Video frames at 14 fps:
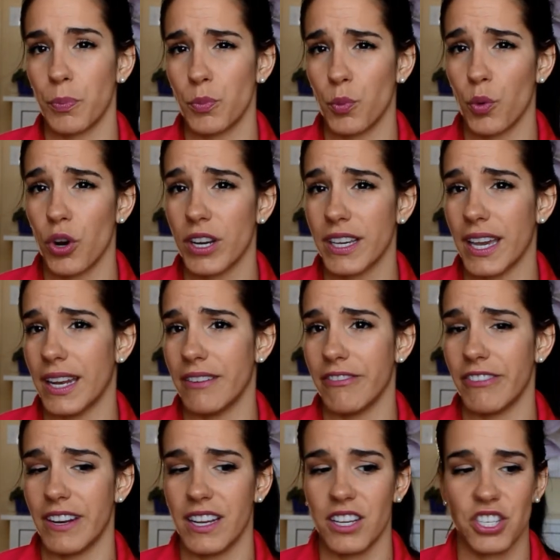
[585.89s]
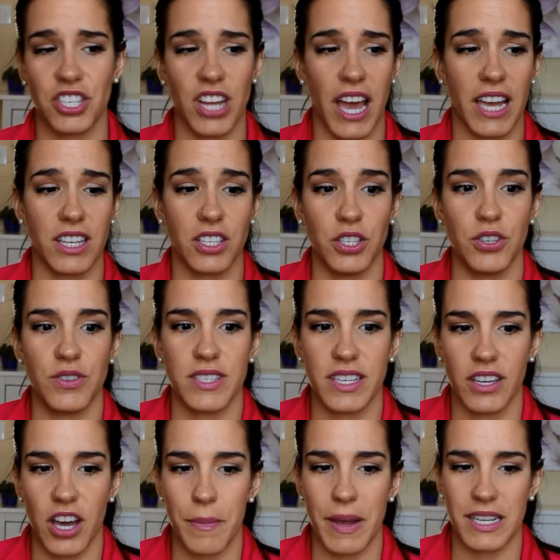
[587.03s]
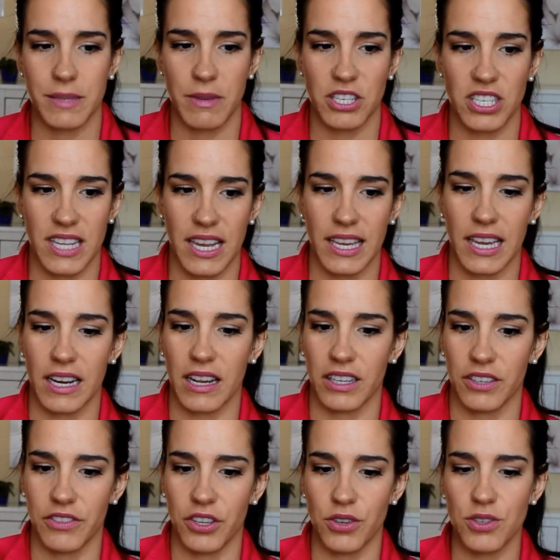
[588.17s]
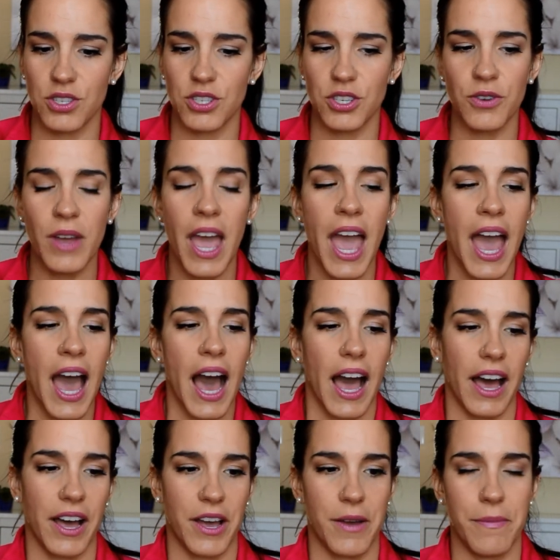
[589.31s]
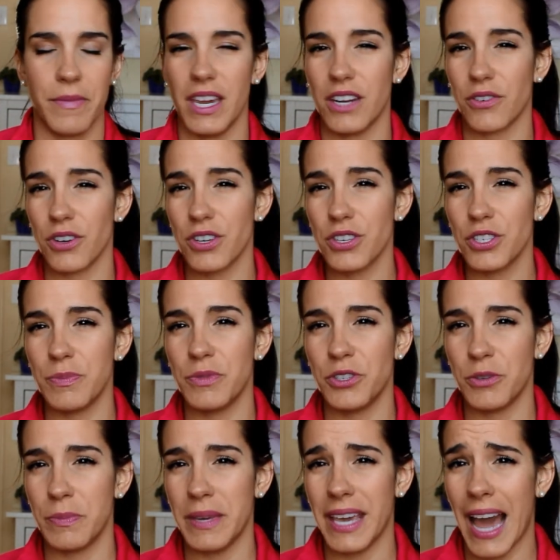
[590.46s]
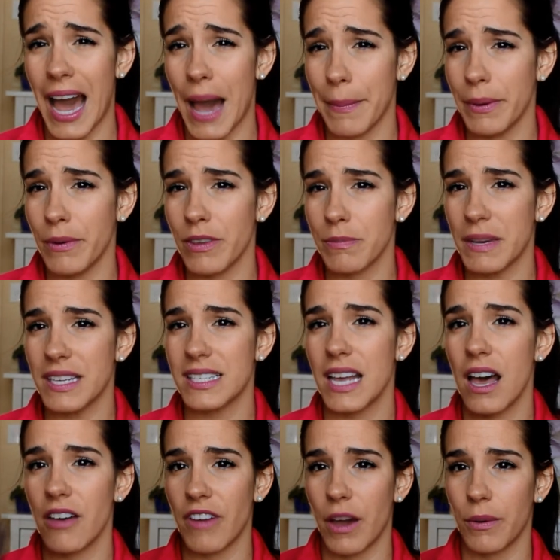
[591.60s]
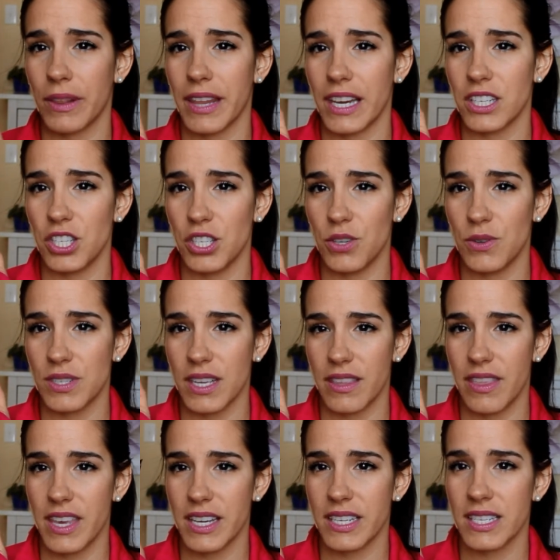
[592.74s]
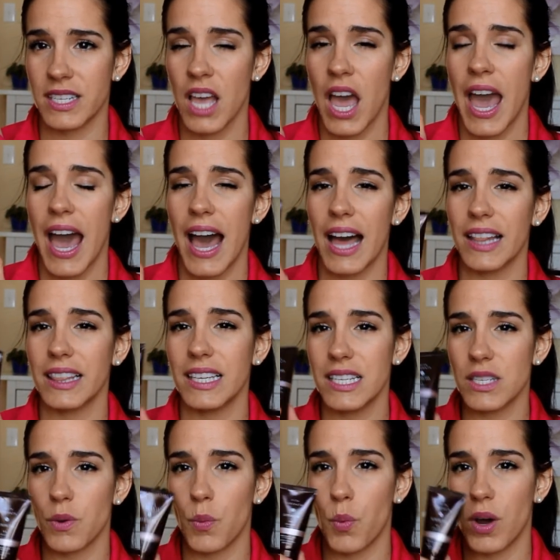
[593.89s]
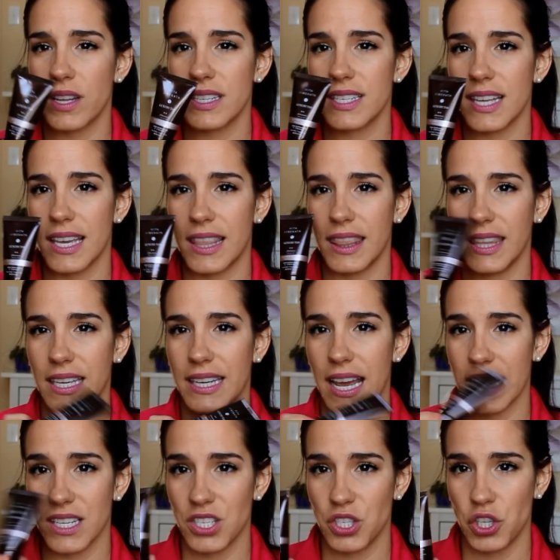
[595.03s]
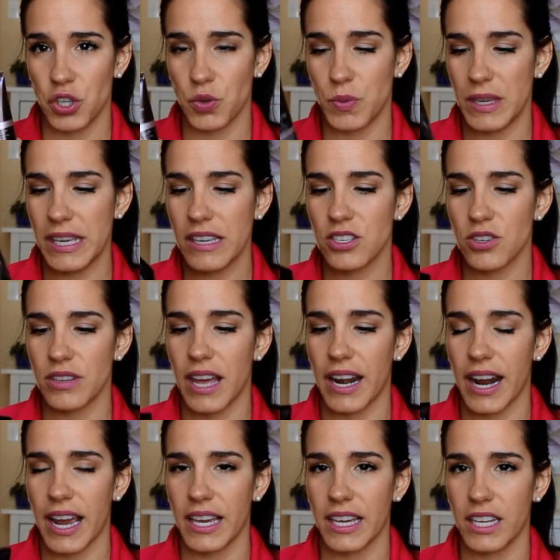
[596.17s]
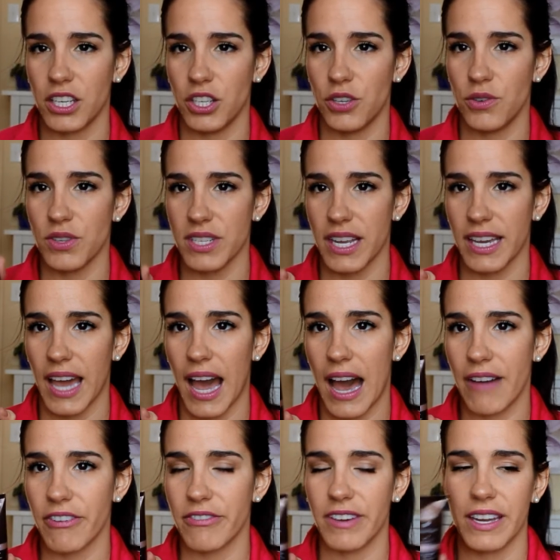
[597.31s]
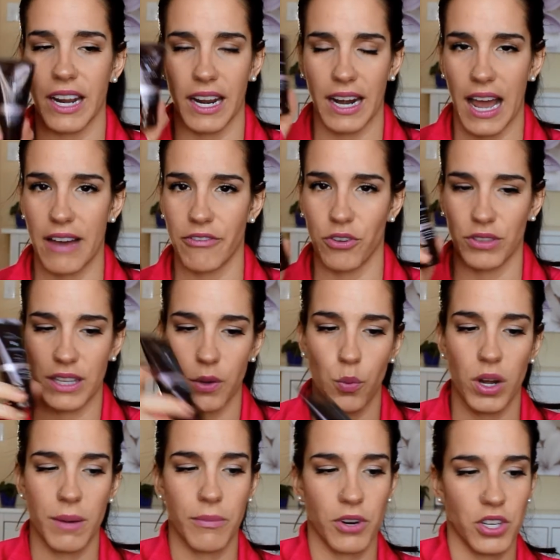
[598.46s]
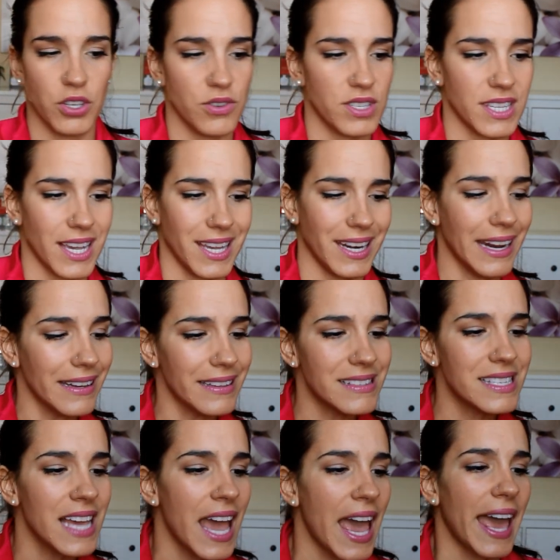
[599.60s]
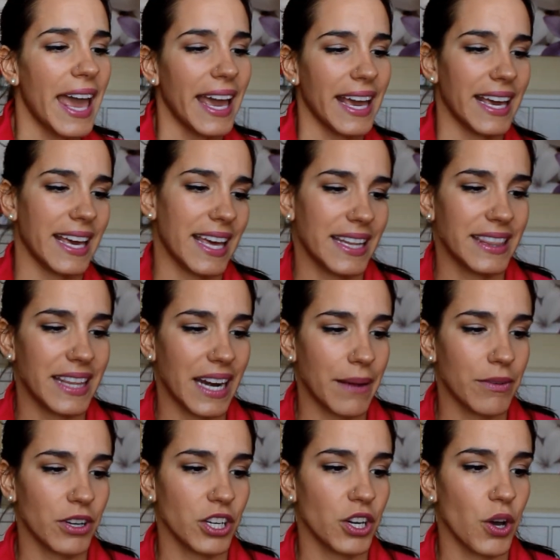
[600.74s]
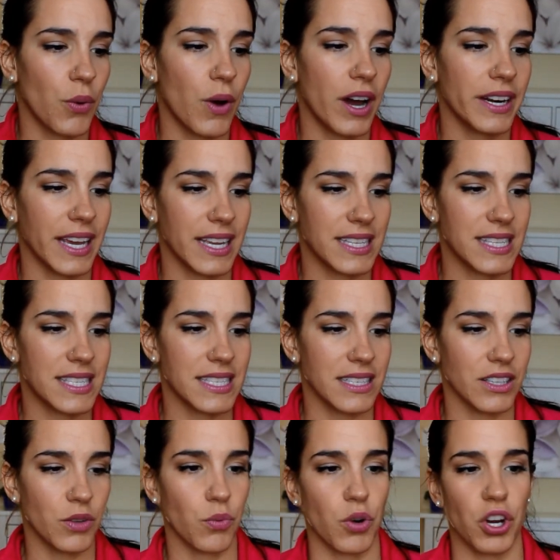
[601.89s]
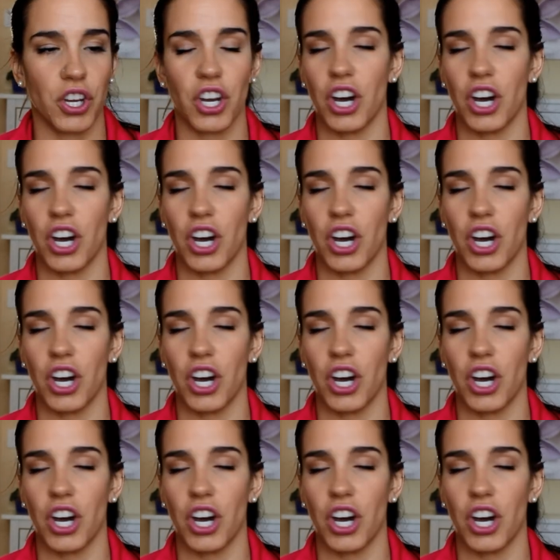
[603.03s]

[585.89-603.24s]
work and finish at using up as much as I can out of those 2. In order to be happy with myself, I would like to use this at least once in the next 2 weeks so that I can use like half of it and have only one more use in it. And then I'm going to go on and still work